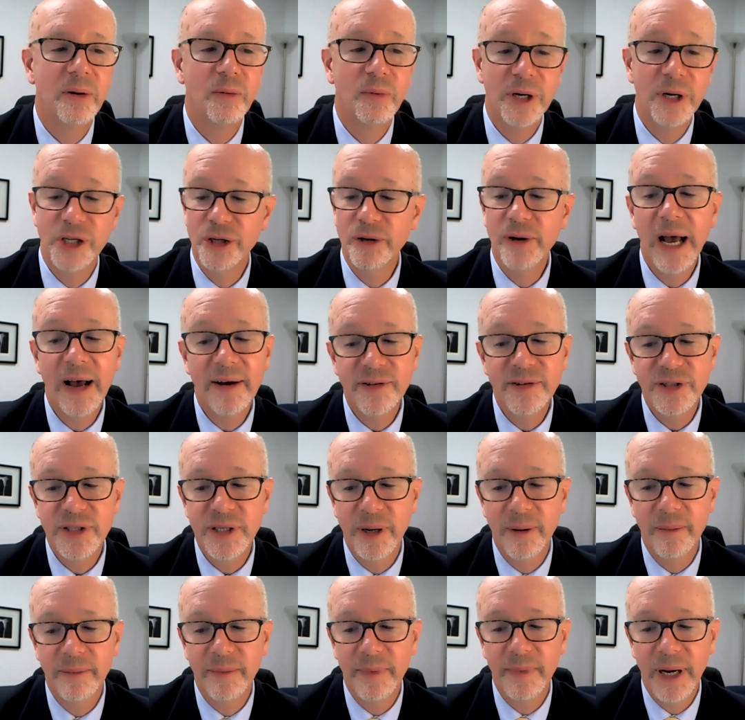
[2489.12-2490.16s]
We do have
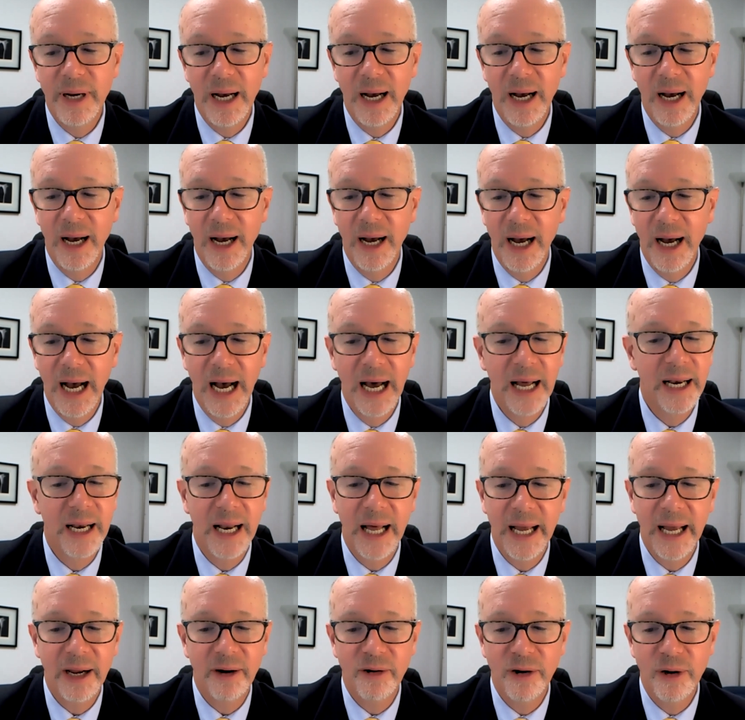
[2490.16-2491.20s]
some
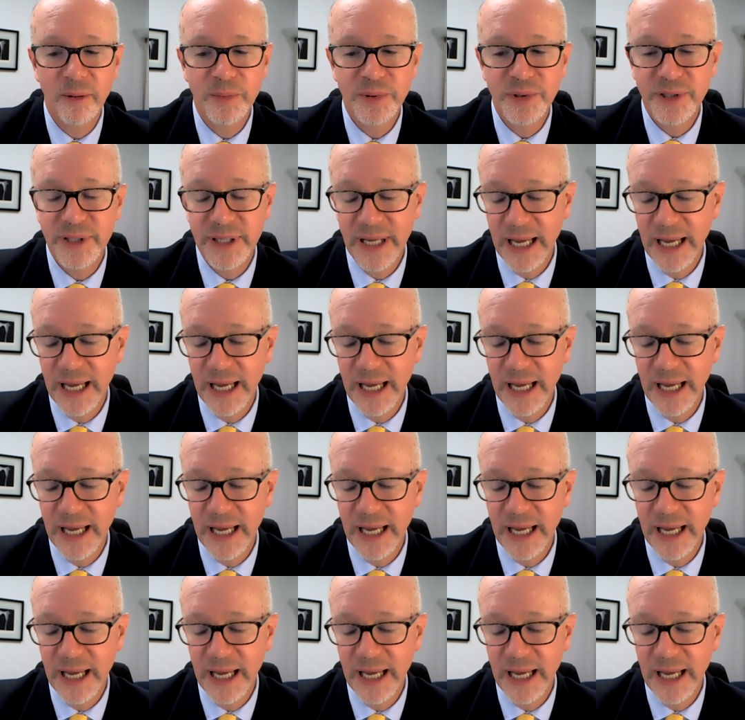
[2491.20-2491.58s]
online groups